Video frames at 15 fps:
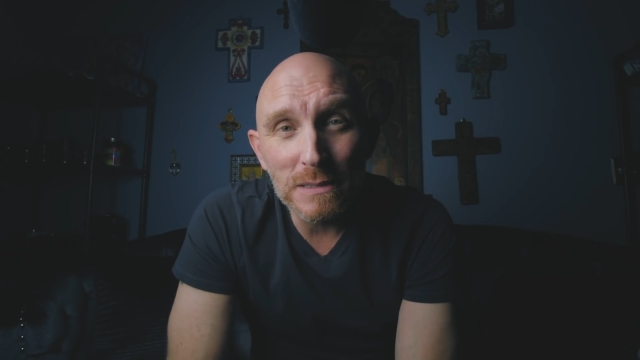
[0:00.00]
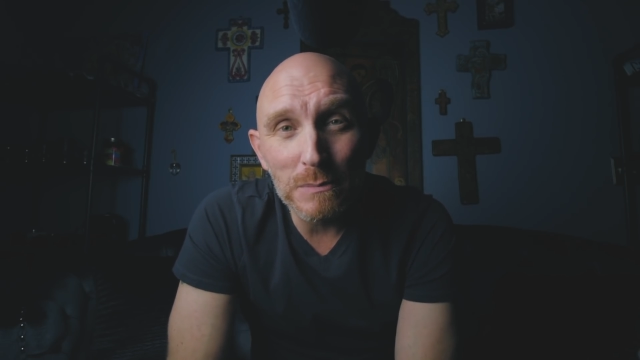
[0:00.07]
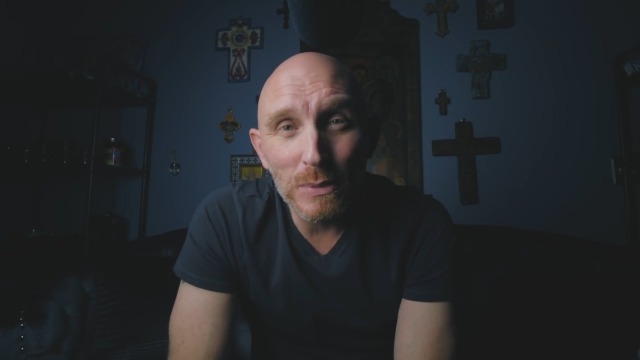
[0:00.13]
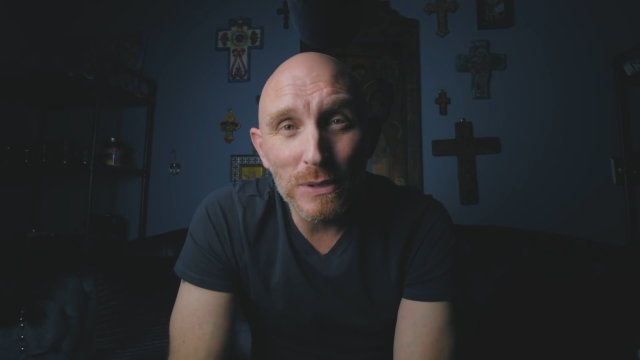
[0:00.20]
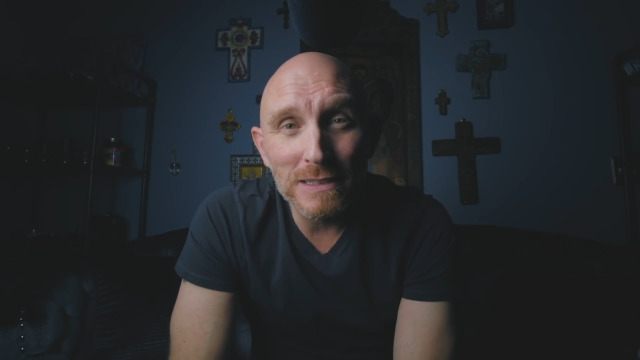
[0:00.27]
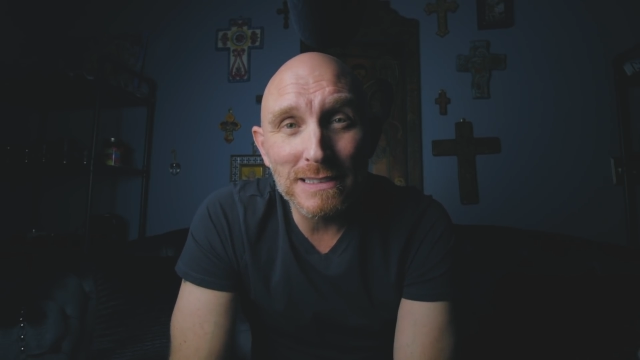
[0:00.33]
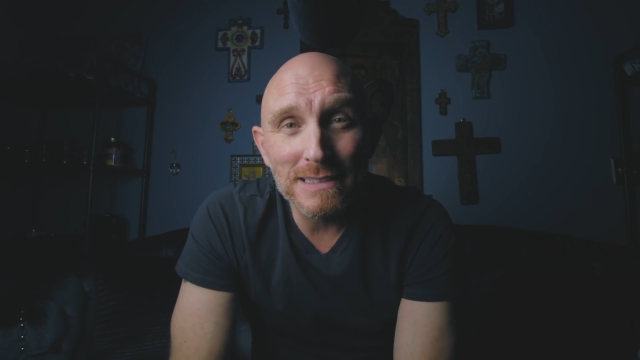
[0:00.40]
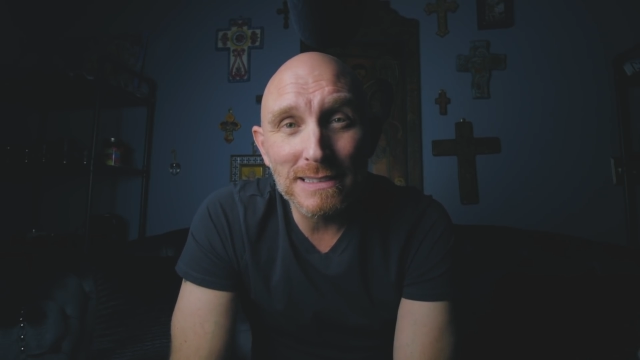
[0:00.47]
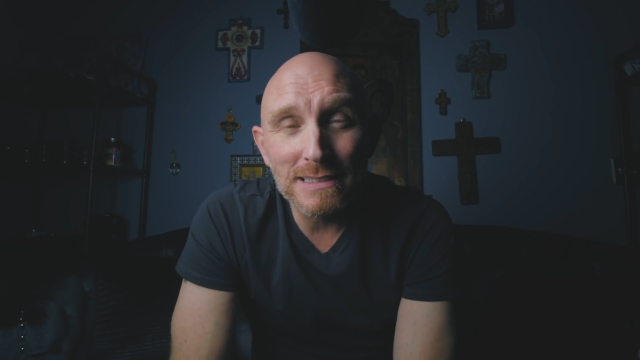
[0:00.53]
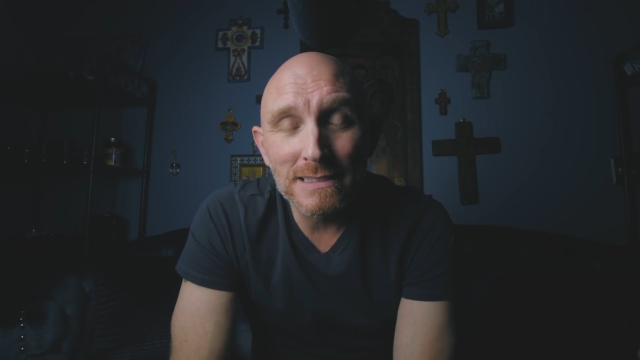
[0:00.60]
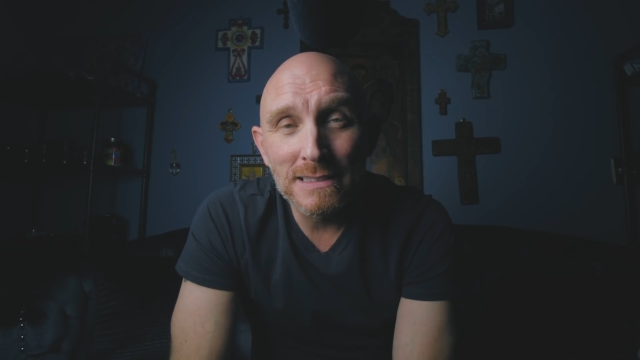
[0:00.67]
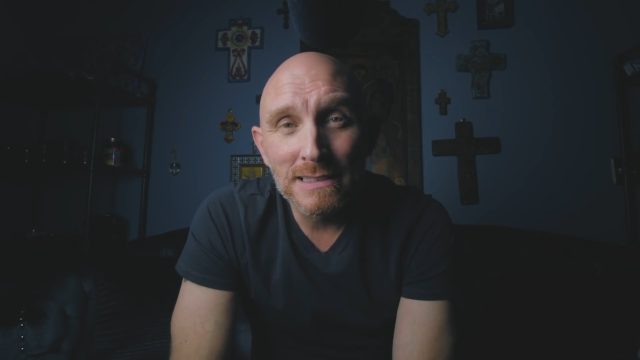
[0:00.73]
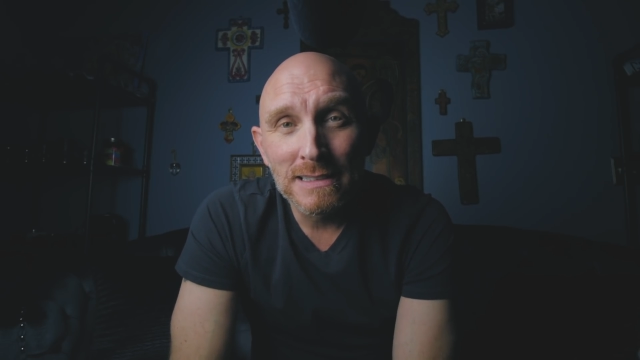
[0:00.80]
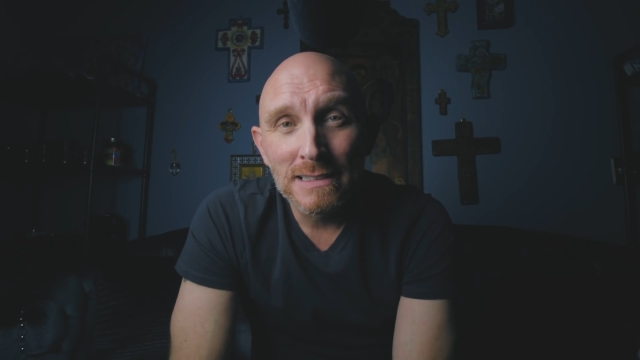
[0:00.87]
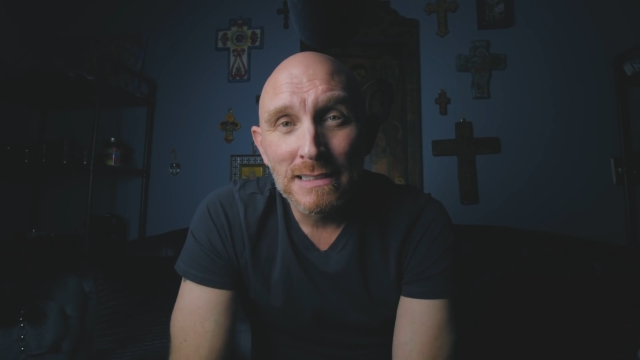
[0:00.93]
but
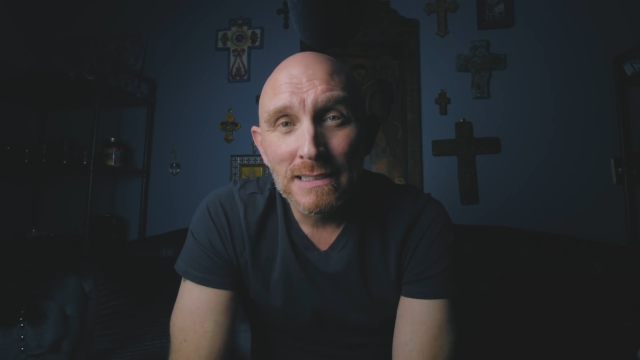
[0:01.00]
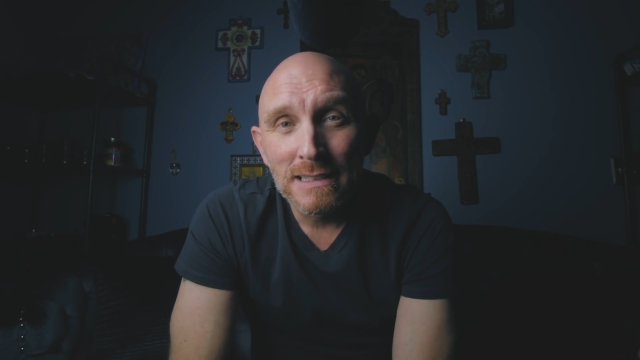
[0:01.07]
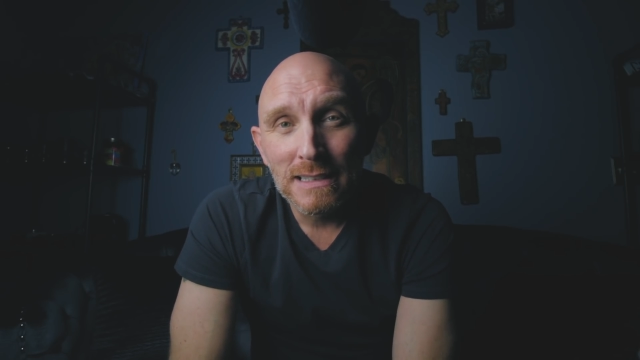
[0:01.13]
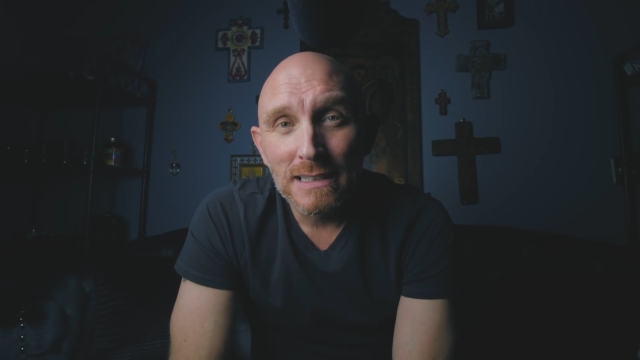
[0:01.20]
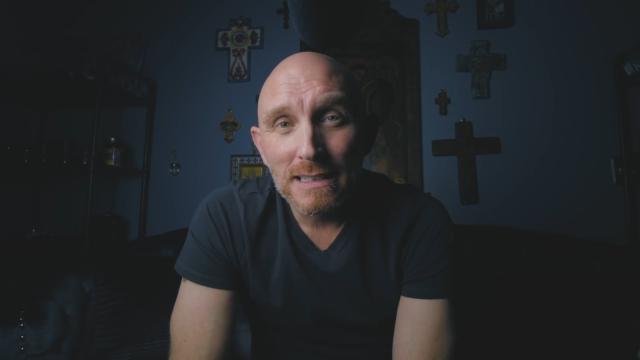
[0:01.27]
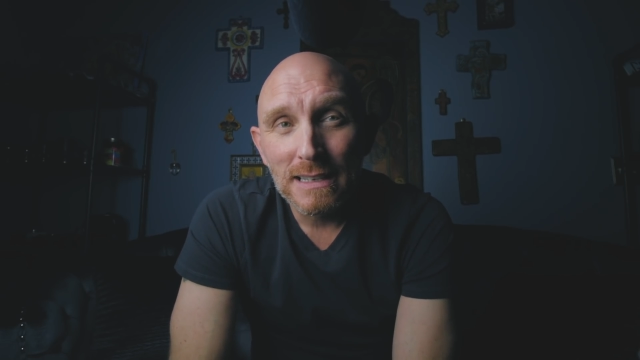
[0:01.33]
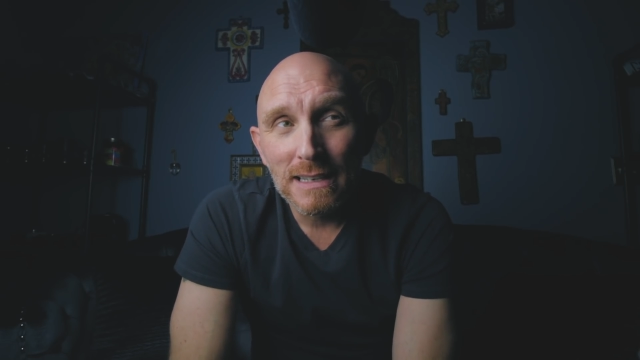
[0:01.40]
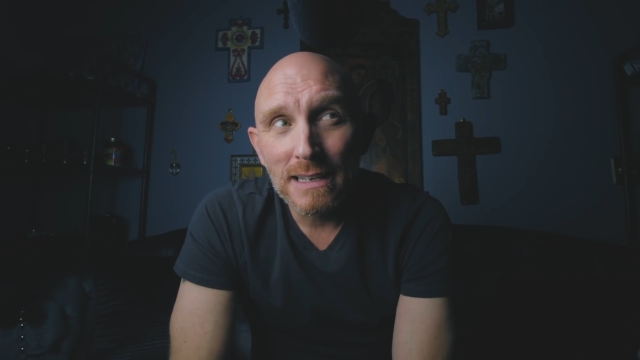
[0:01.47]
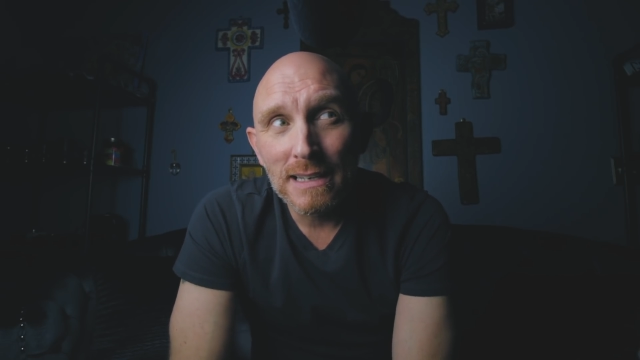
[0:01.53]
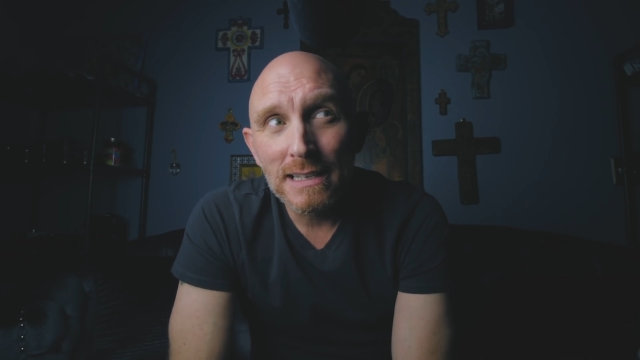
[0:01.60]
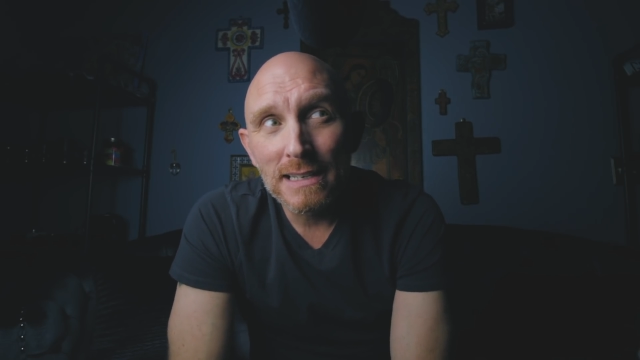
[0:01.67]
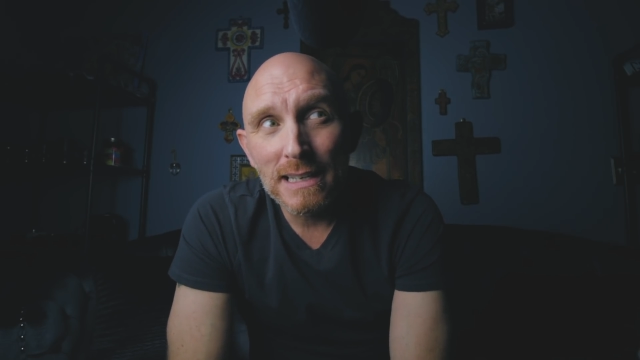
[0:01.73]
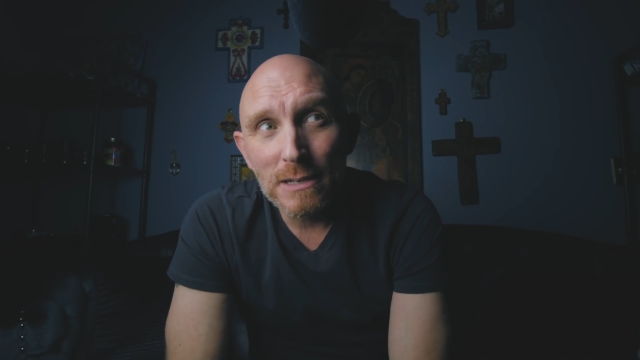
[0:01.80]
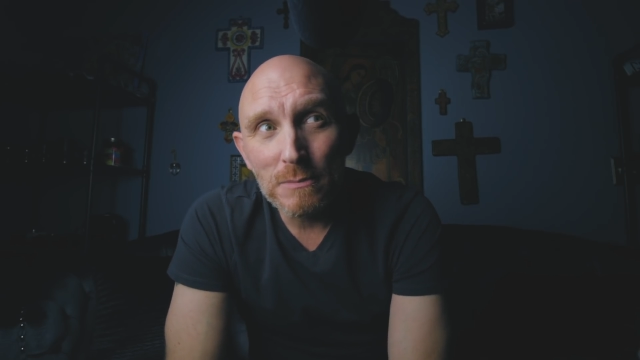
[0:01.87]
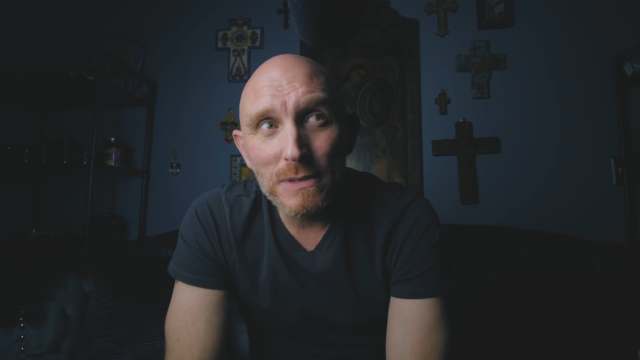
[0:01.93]
I
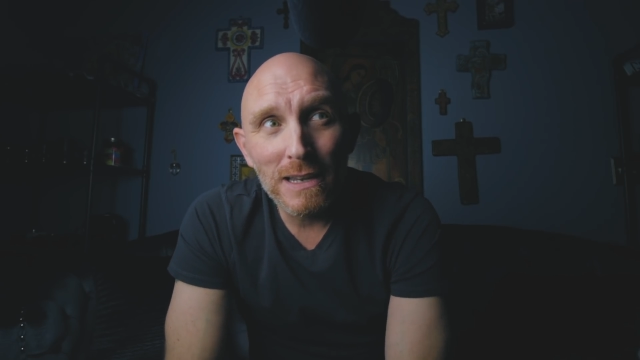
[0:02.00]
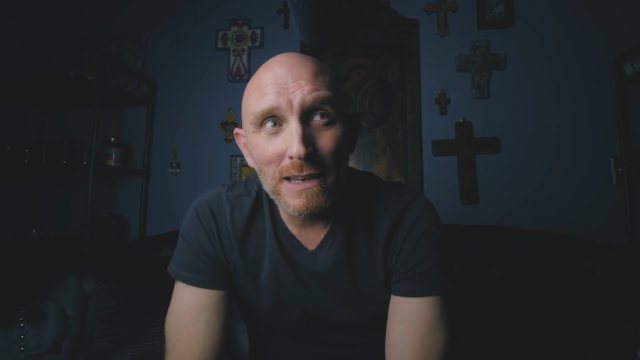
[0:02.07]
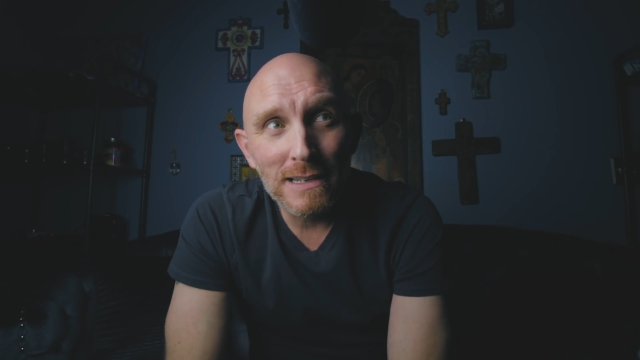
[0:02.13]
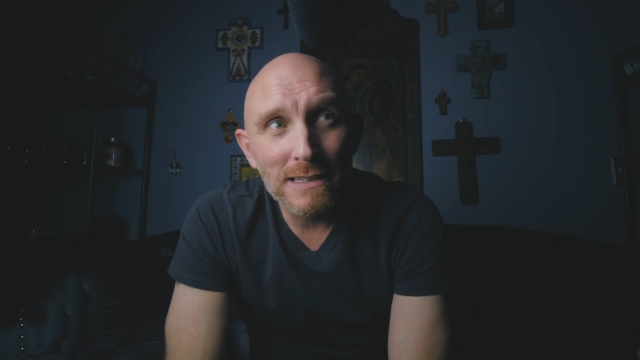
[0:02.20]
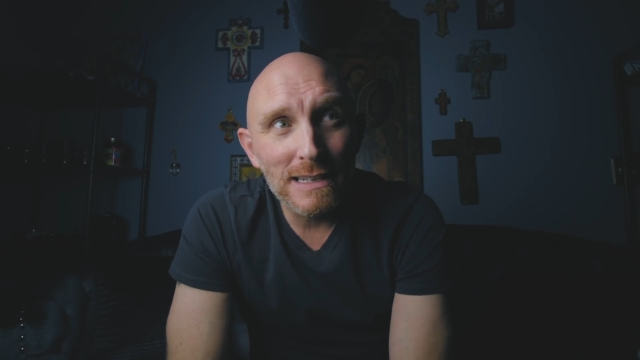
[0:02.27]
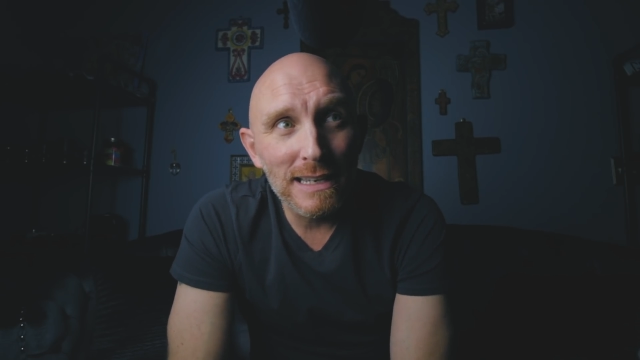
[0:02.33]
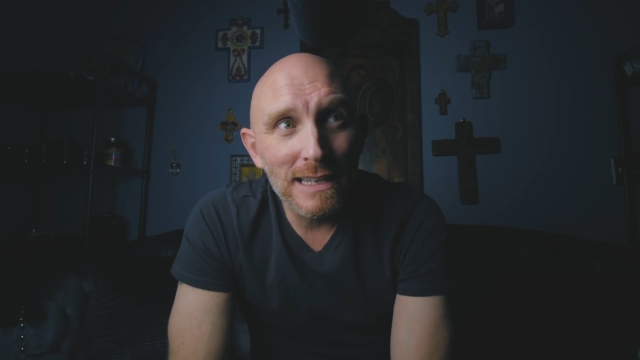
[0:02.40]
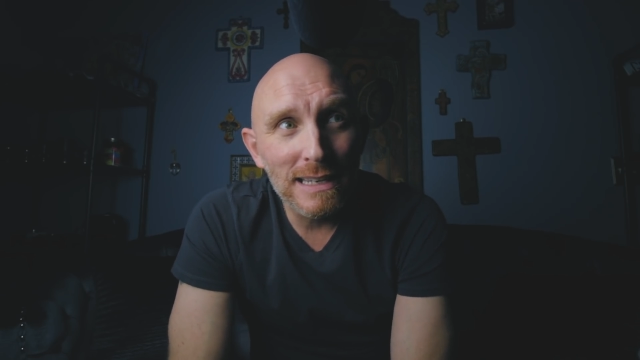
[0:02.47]
am not